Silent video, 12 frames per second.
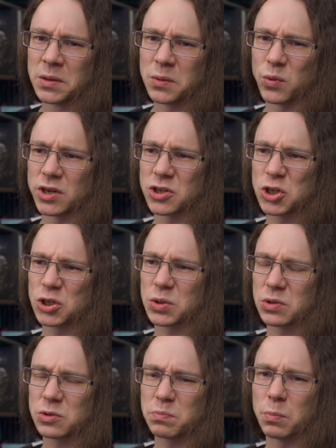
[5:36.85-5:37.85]
which
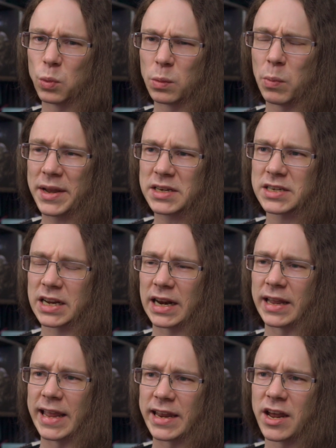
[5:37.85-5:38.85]
will
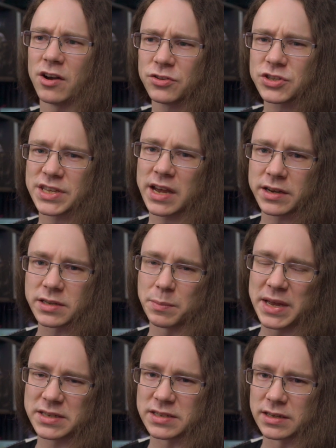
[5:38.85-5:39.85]
basically enhance that as a
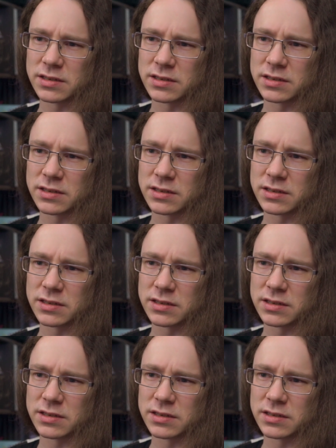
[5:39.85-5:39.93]
meta.